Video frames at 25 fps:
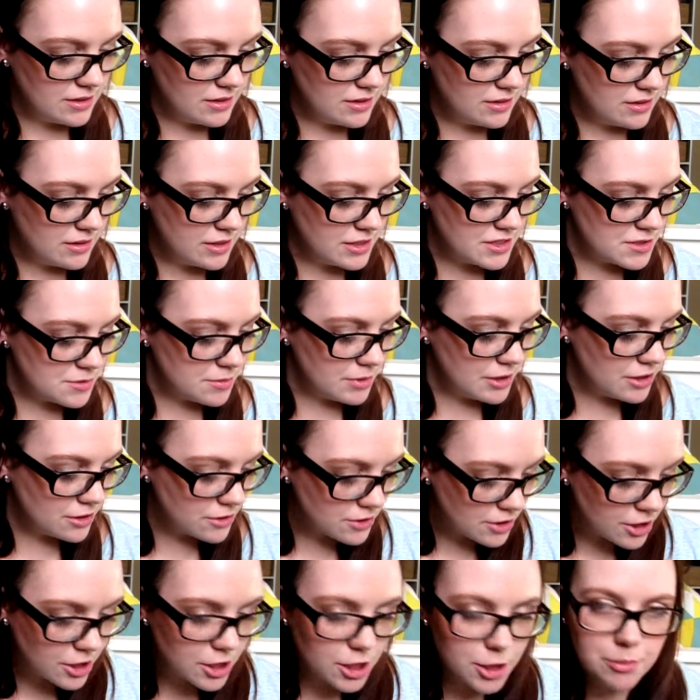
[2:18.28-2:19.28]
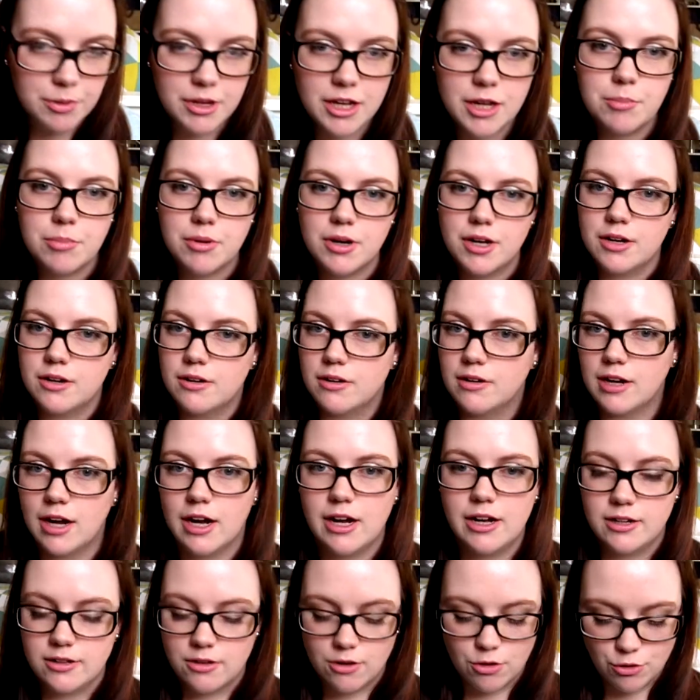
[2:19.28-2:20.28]
They smelled herby, but
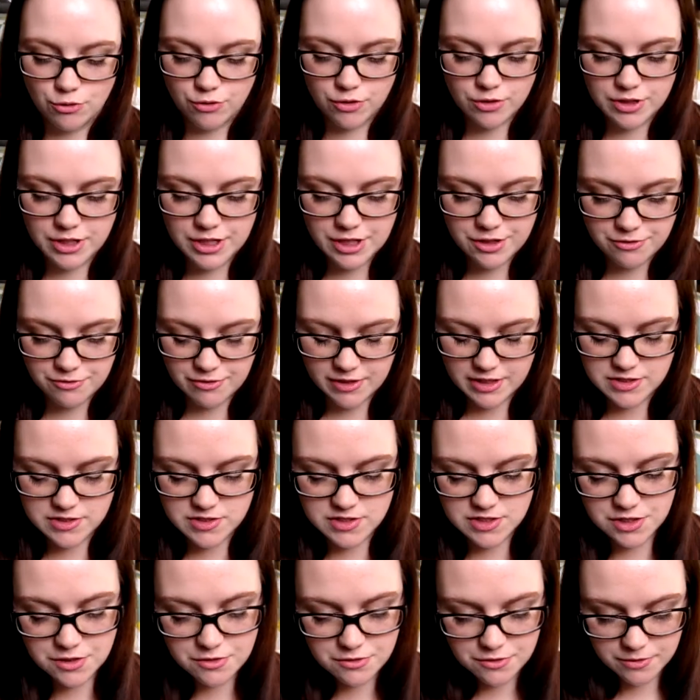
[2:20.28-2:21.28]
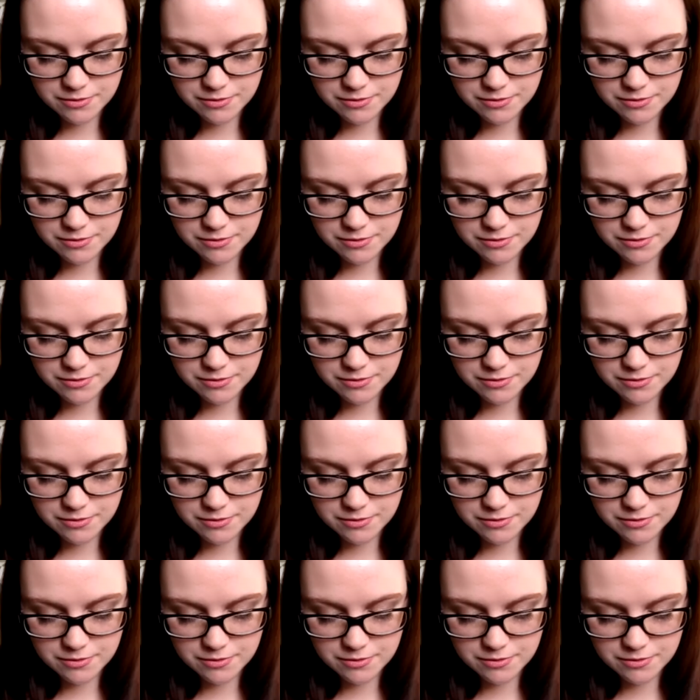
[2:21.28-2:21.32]
not overly offensive.